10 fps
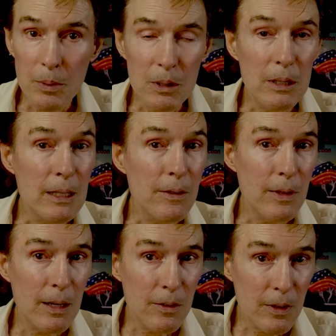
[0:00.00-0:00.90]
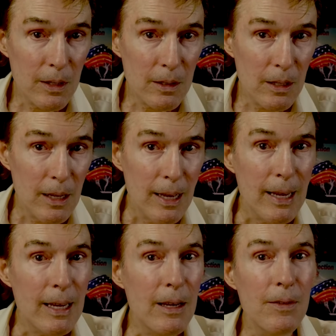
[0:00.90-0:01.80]
perceive that event
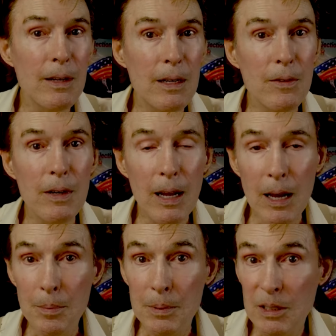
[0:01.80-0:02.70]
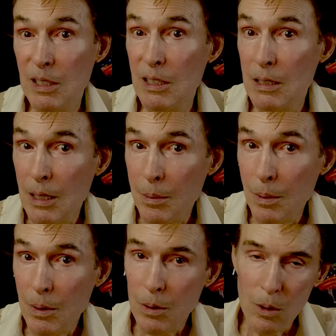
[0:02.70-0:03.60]
even if it happens in
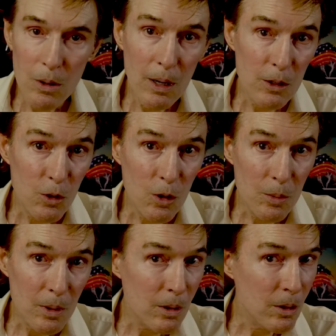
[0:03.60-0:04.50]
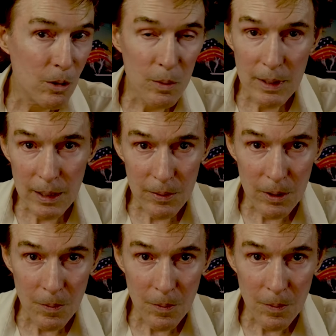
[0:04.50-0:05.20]
December or October or whenever.